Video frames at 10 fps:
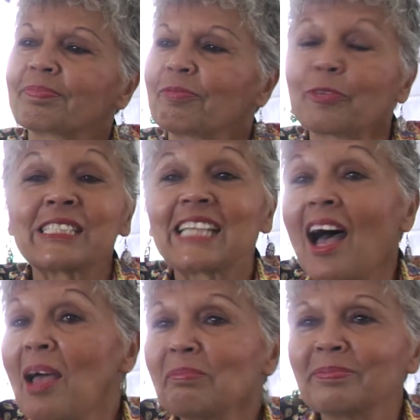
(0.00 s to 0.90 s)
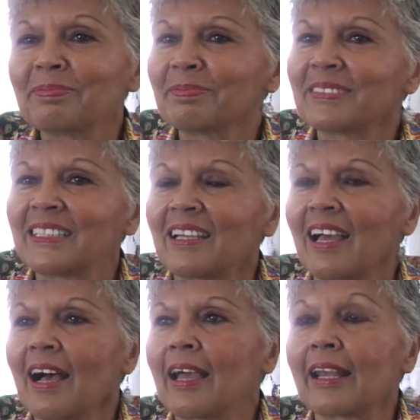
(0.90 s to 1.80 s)
free time,
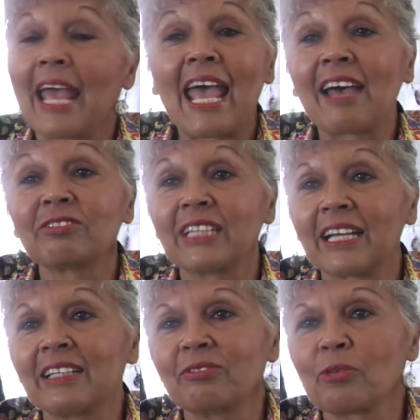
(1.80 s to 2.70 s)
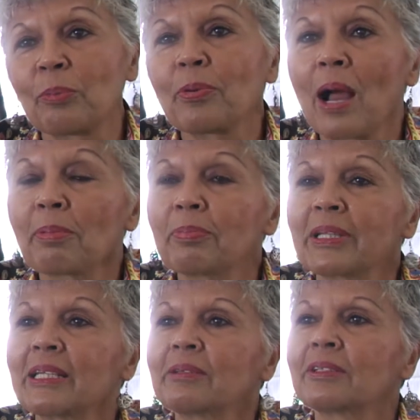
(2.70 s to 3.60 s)
and have done it for
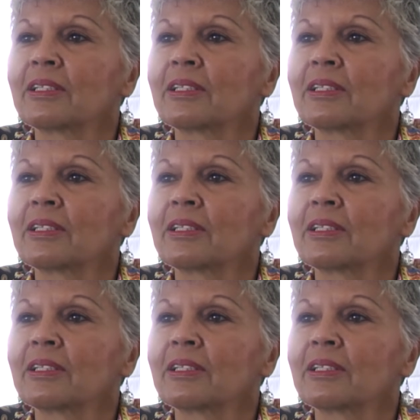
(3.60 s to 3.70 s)
probably